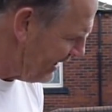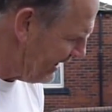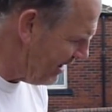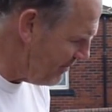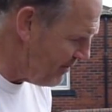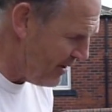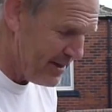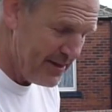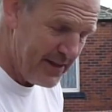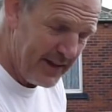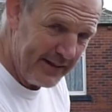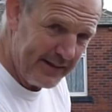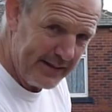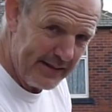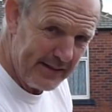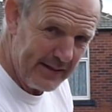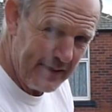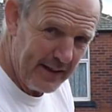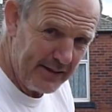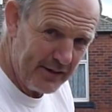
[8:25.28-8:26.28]
limit, this,
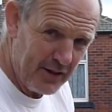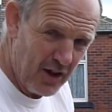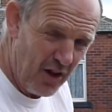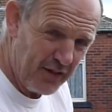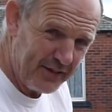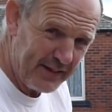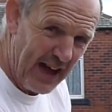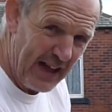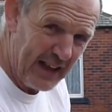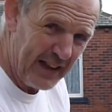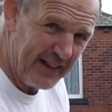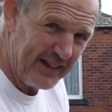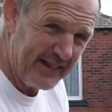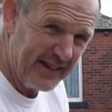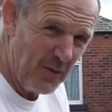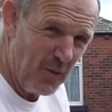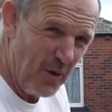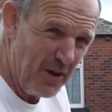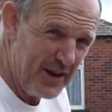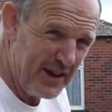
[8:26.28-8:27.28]
this Dawes Galaxy,
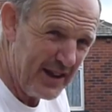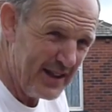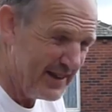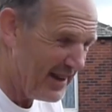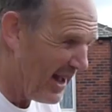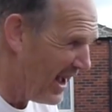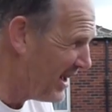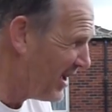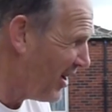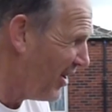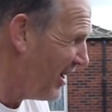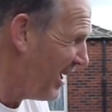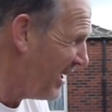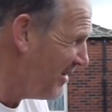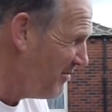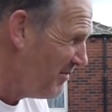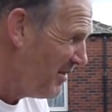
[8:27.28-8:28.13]
what you can take on it.